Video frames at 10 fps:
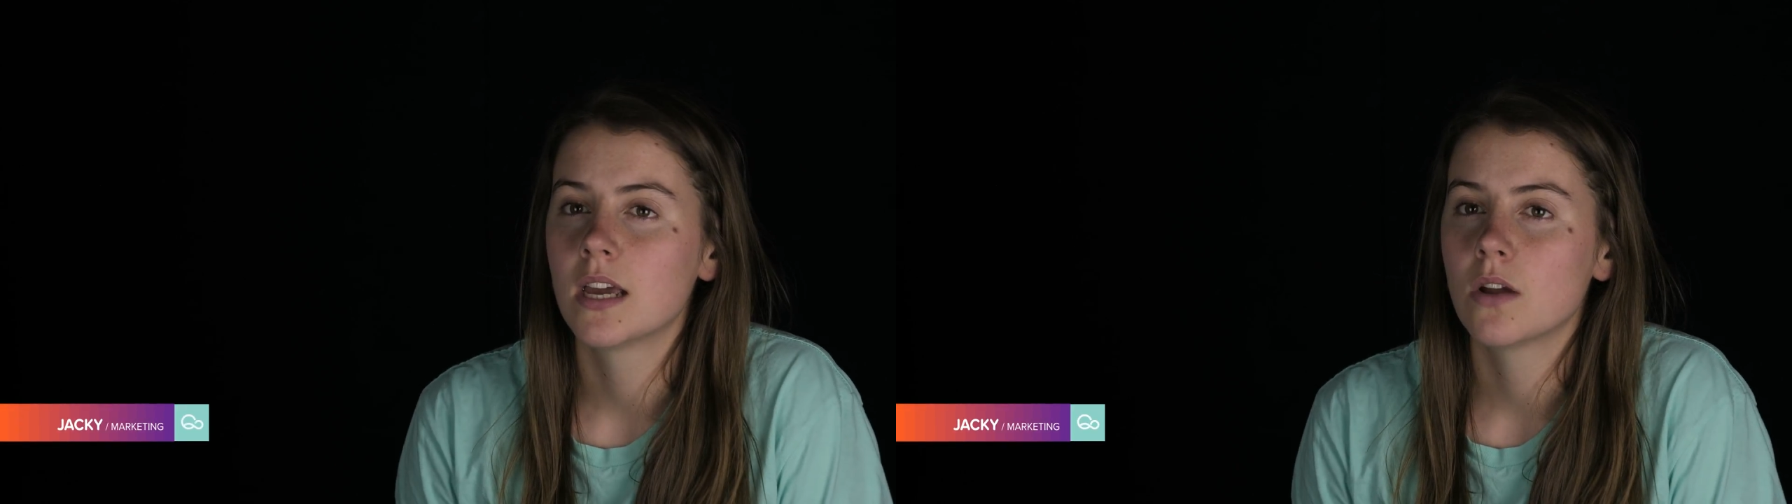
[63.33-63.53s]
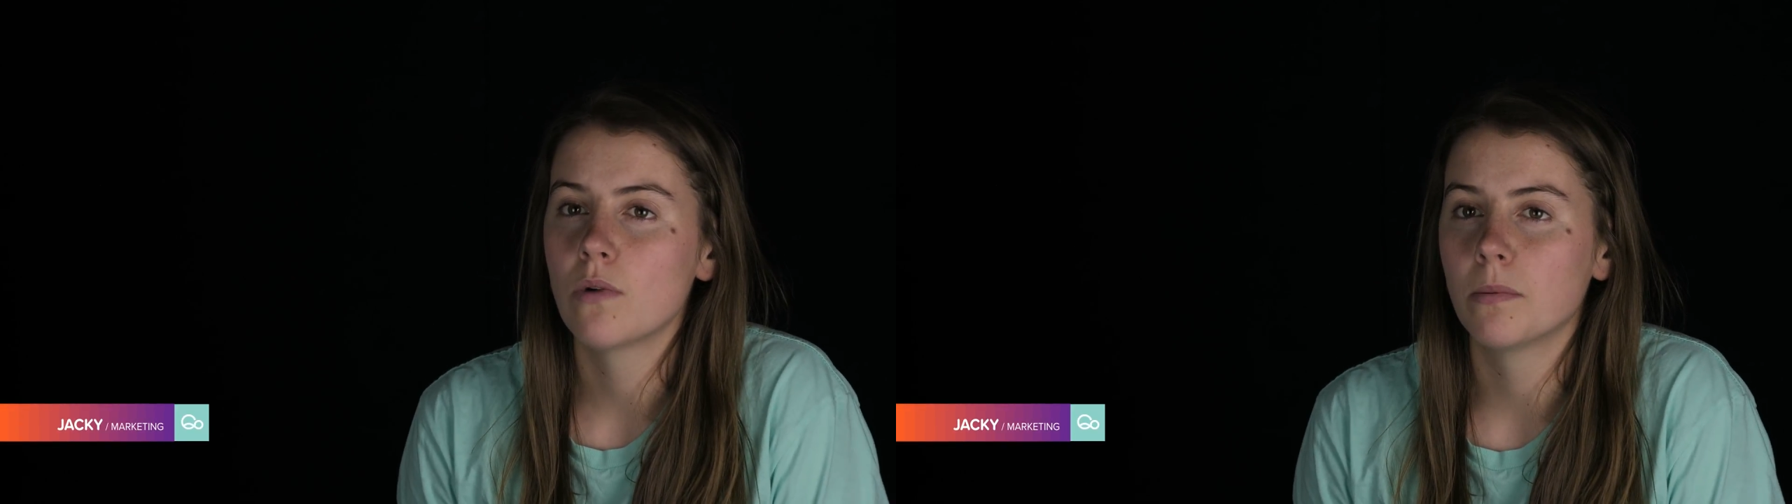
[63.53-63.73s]

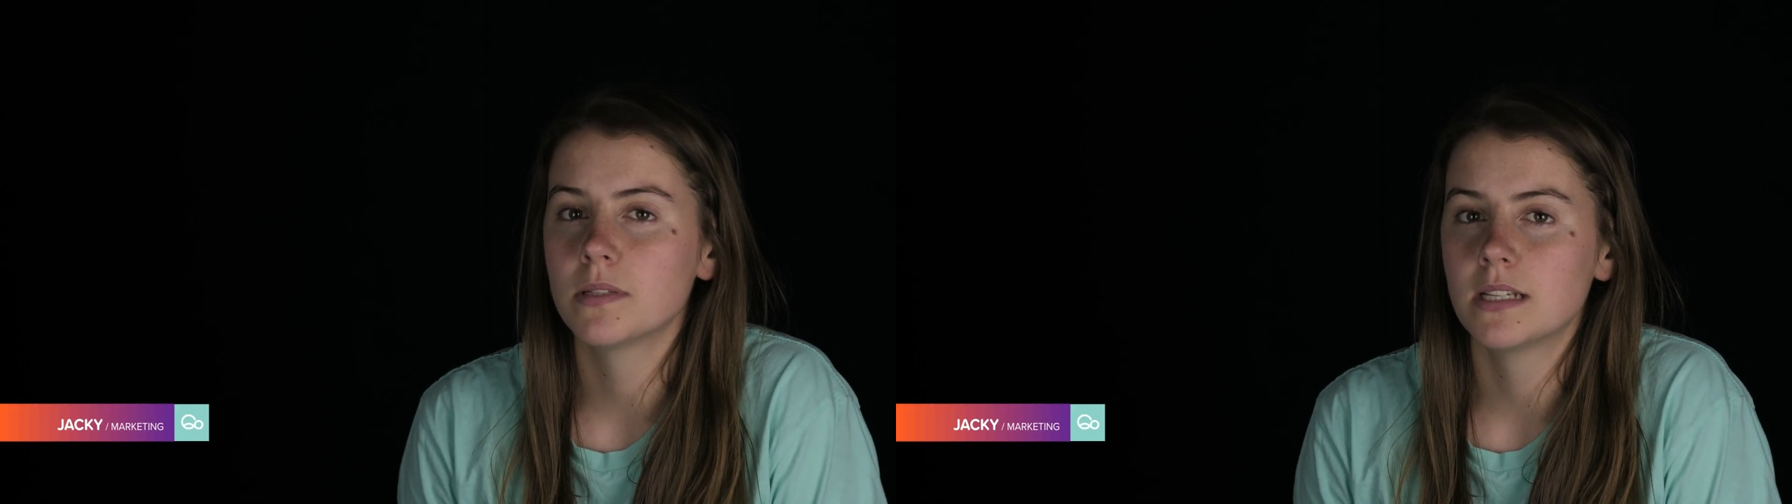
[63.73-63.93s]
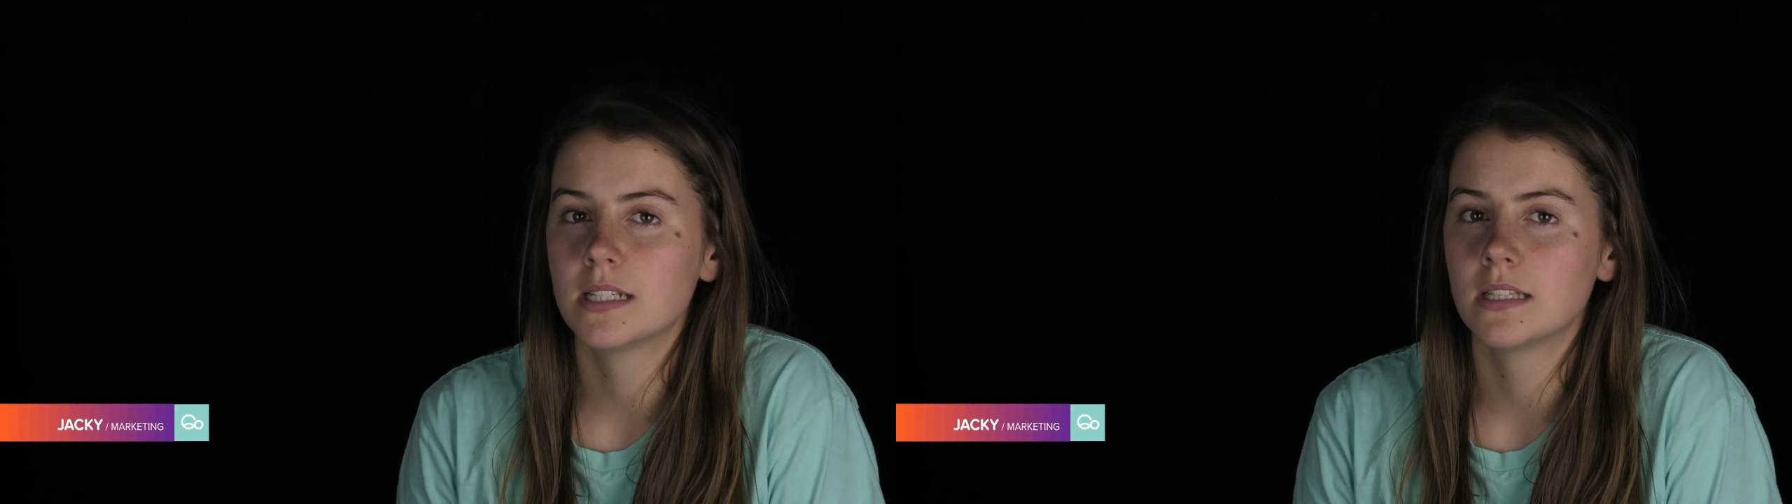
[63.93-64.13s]

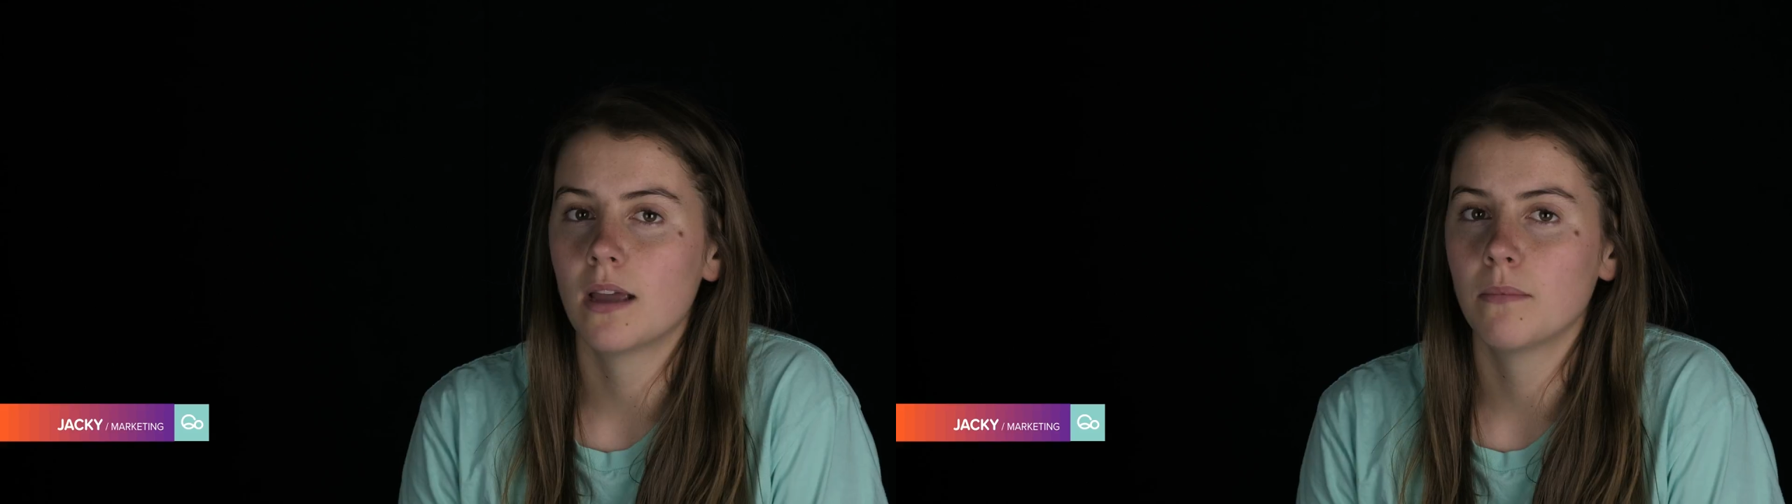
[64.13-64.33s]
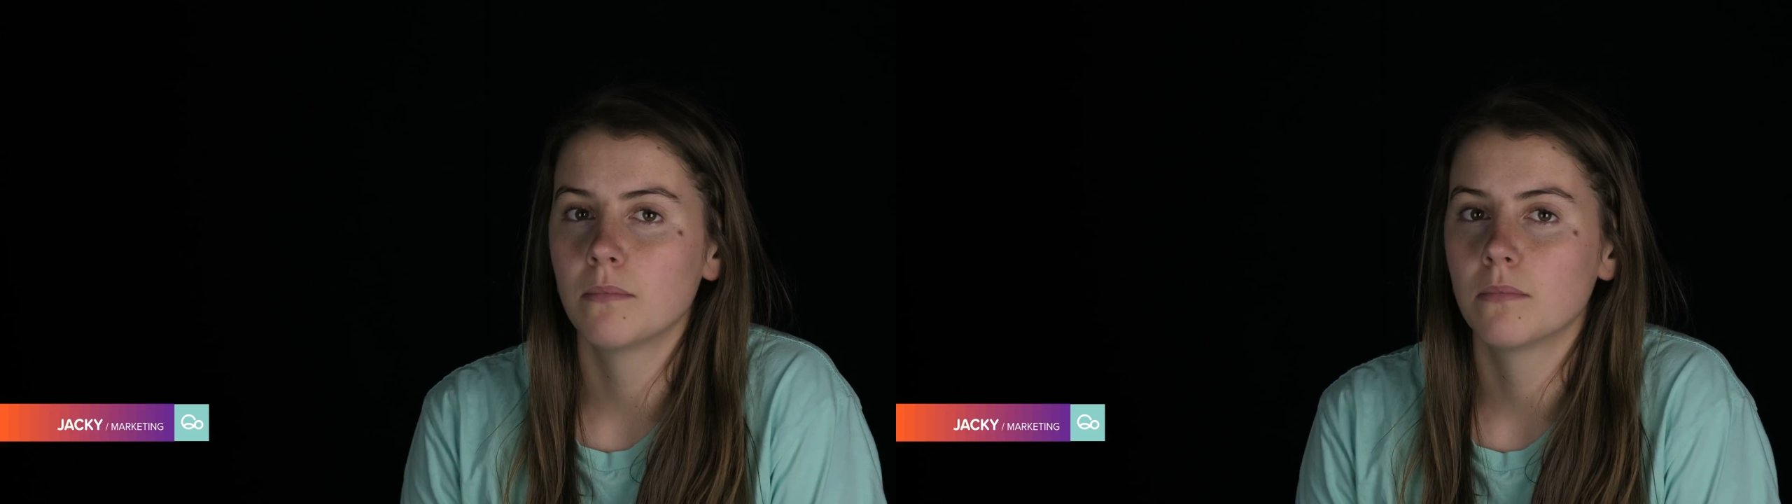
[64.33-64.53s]
representing
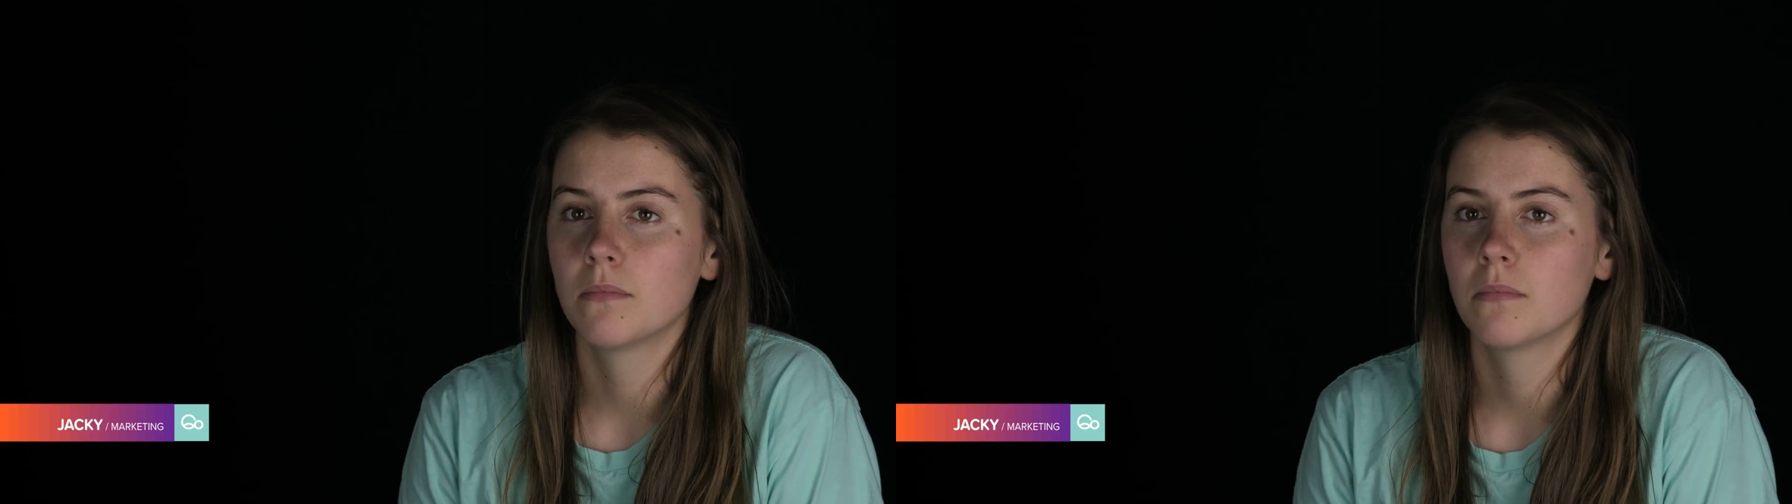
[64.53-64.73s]
them